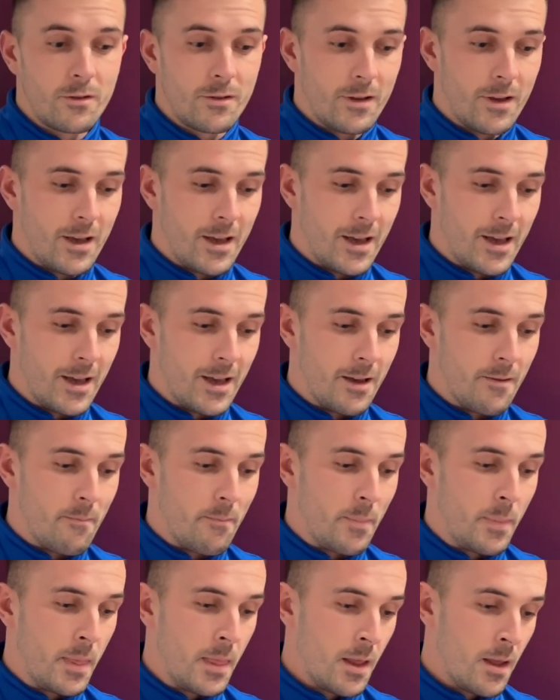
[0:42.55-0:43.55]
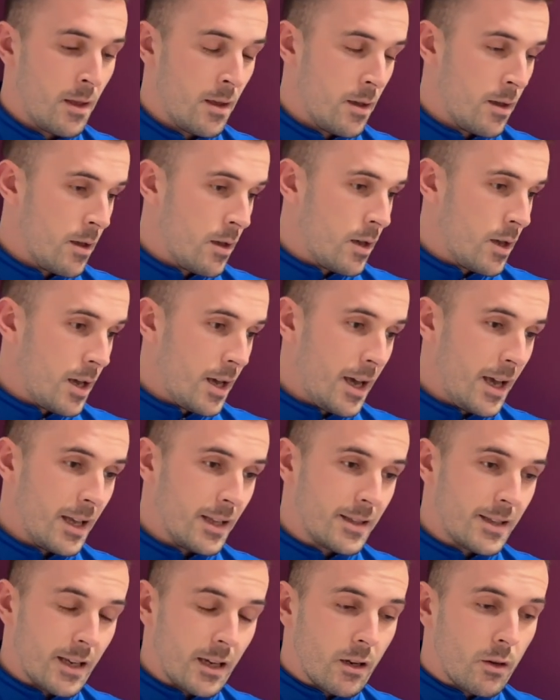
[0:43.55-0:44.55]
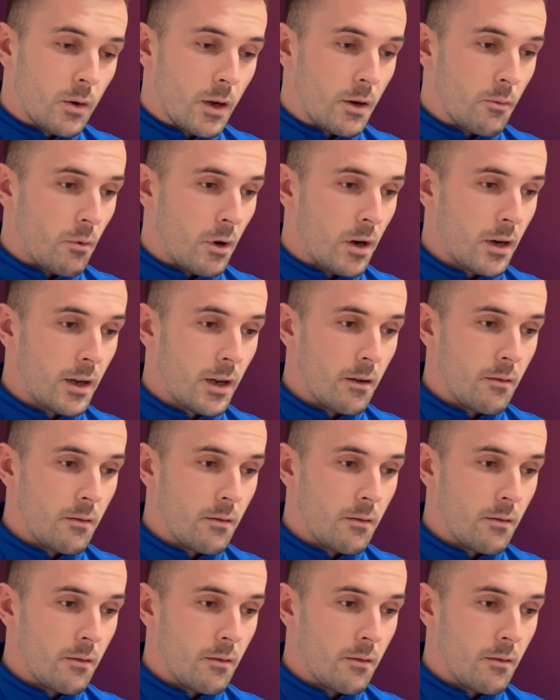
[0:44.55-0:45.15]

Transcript: It didn't quite work